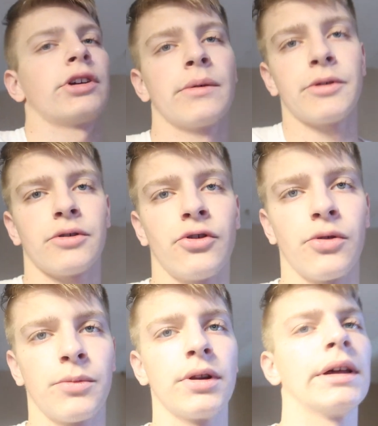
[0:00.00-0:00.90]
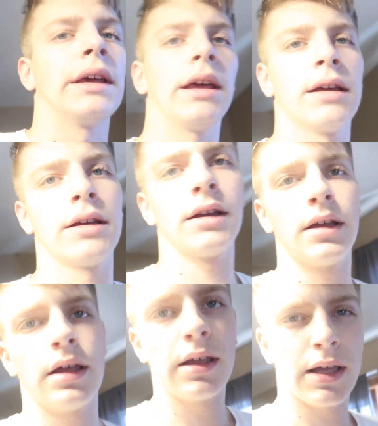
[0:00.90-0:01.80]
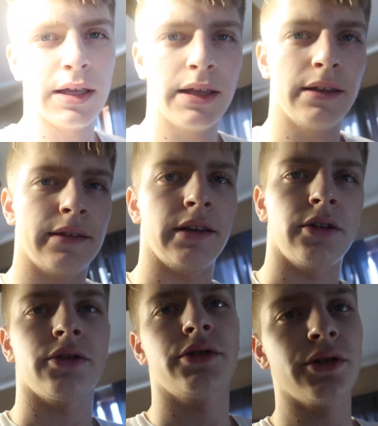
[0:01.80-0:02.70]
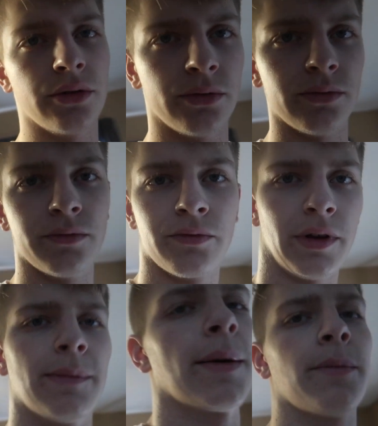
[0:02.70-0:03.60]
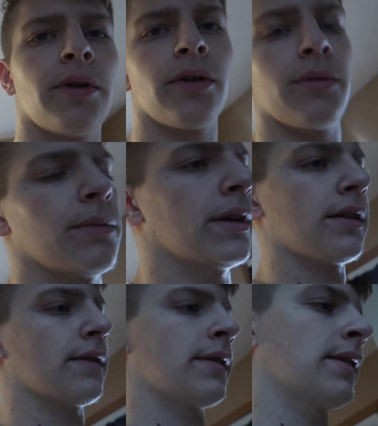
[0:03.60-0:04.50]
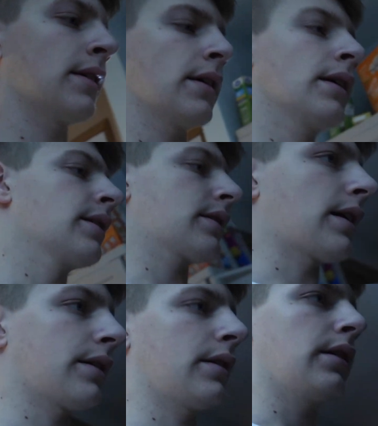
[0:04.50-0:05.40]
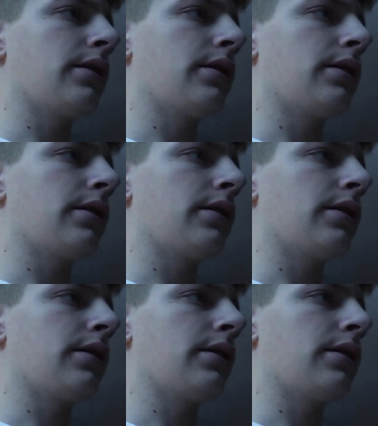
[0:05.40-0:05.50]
straps are normally easier to remember because it's kind of